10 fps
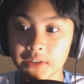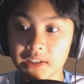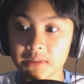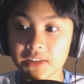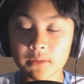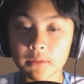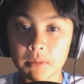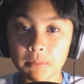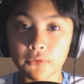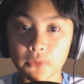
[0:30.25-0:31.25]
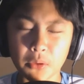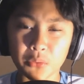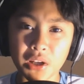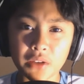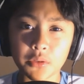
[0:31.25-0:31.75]
And these are people from
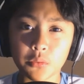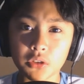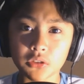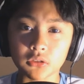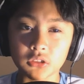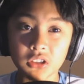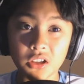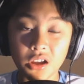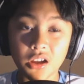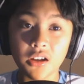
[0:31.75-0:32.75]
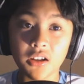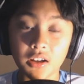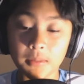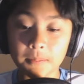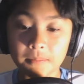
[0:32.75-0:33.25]
around the world.
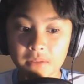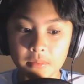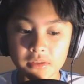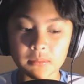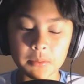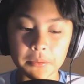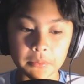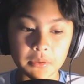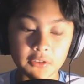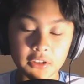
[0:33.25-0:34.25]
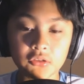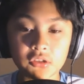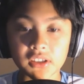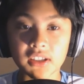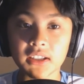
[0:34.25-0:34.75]
Um, some people from different
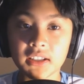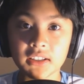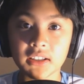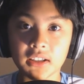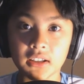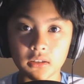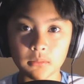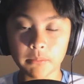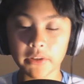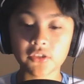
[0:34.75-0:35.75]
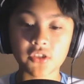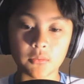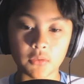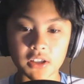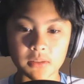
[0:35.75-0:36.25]
countries like India,
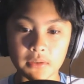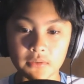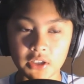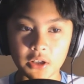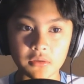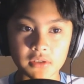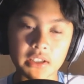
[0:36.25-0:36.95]
Belgium watch my videos.